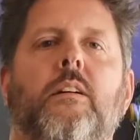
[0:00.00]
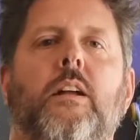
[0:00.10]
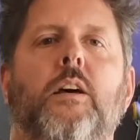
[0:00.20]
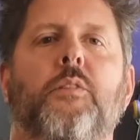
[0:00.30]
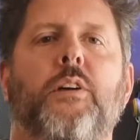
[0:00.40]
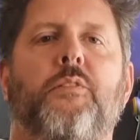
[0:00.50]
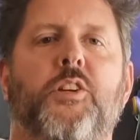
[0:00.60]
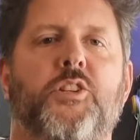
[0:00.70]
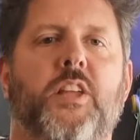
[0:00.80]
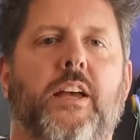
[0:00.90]
Hello there,
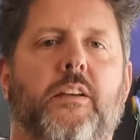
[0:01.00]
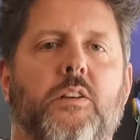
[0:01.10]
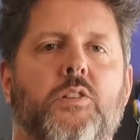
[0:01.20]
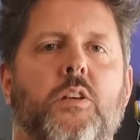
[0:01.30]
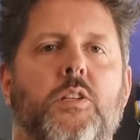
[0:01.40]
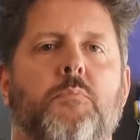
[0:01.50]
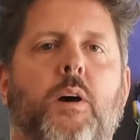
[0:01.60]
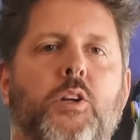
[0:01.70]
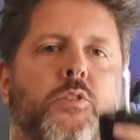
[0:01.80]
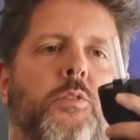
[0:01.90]
fish tankers.
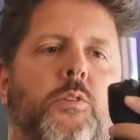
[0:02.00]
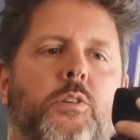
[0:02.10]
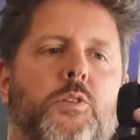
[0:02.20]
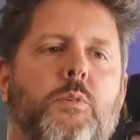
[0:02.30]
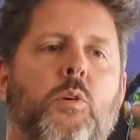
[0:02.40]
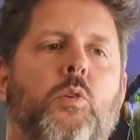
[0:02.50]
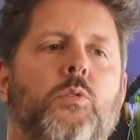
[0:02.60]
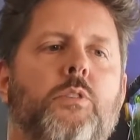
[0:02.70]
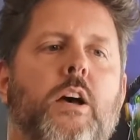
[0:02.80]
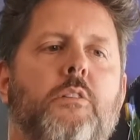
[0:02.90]
Sponge filters, we
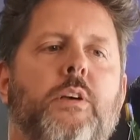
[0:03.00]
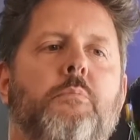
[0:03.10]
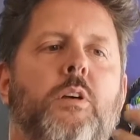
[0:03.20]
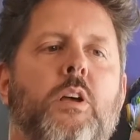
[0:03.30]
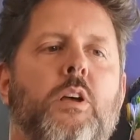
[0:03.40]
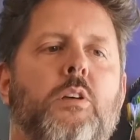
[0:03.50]
all know them.